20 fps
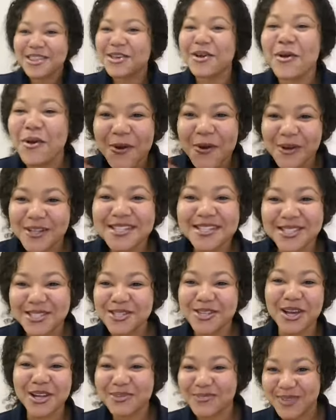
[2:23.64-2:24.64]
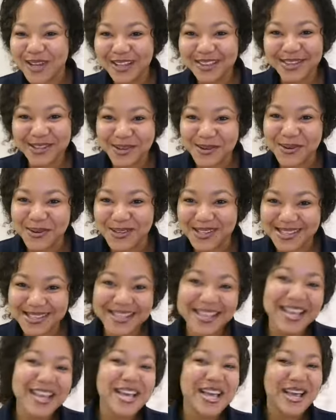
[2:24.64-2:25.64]
The courts do not make the
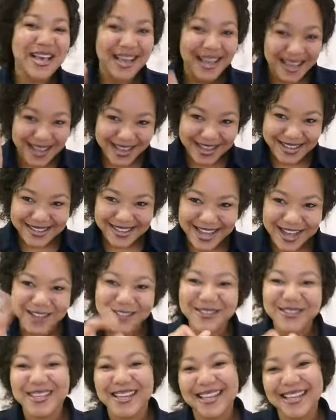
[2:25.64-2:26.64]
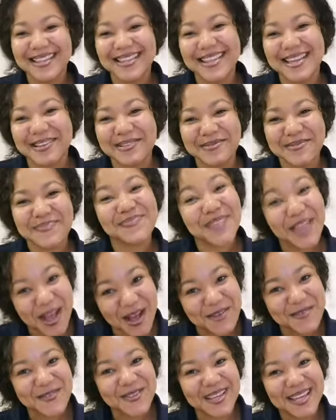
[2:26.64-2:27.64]
laws. I will get there.
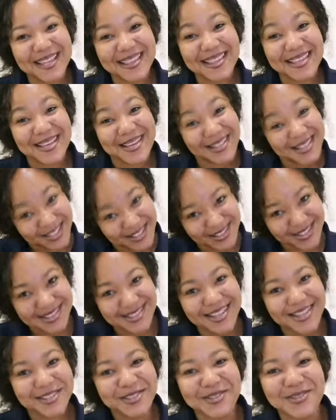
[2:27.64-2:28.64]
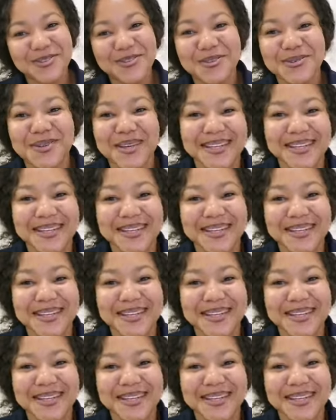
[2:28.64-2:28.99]
Just stay tuned.